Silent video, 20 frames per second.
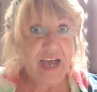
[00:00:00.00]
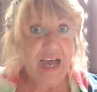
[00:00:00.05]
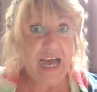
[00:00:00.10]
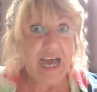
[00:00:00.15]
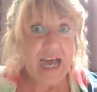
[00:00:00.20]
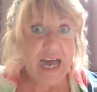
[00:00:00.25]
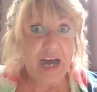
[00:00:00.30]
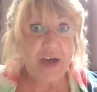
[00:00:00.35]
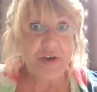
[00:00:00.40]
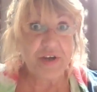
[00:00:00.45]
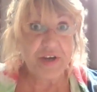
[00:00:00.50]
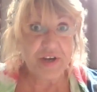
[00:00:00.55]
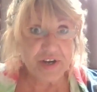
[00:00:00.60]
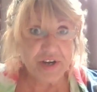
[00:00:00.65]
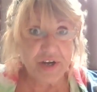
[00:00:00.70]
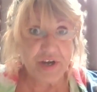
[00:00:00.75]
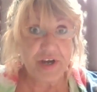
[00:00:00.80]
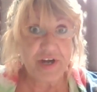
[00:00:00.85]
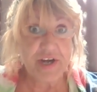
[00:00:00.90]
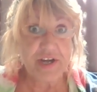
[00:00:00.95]
how you're
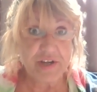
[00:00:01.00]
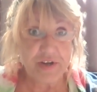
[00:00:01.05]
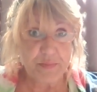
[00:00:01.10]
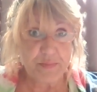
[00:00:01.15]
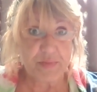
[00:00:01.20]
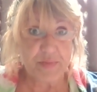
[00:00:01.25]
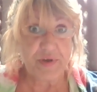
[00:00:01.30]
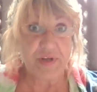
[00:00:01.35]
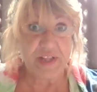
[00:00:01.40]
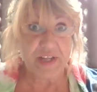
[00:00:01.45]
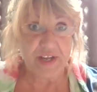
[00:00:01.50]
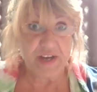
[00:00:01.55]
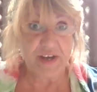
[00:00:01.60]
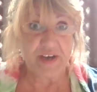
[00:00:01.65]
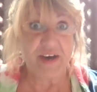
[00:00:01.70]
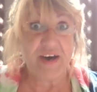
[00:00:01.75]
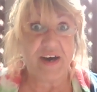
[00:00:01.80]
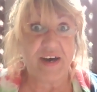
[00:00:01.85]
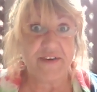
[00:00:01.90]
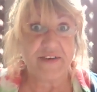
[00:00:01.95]
going to pull it
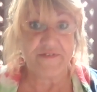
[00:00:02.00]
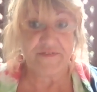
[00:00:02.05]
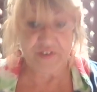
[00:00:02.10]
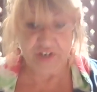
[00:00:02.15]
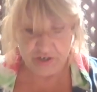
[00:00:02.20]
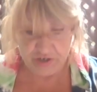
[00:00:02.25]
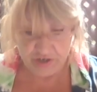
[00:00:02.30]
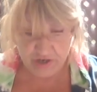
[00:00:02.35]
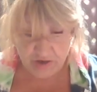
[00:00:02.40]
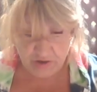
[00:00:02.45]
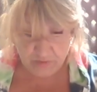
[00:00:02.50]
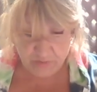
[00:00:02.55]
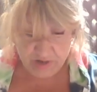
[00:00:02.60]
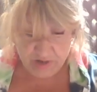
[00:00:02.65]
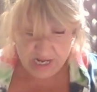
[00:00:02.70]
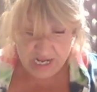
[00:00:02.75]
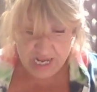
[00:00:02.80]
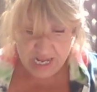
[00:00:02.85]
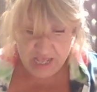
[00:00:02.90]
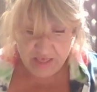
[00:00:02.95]
off, you know.
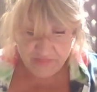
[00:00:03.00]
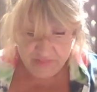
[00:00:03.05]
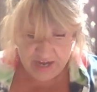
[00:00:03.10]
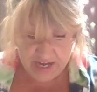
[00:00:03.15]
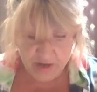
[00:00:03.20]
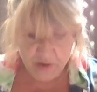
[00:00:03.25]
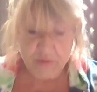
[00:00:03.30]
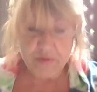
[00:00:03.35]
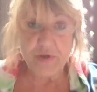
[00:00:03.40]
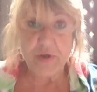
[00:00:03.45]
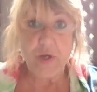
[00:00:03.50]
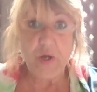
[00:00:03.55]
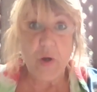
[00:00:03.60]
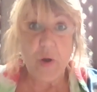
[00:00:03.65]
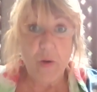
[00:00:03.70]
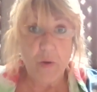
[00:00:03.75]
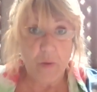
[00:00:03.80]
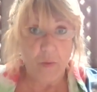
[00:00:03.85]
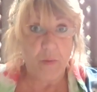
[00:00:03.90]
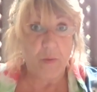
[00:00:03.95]
They don't
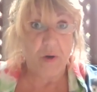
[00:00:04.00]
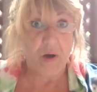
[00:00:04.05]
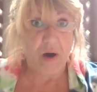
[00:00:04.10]
know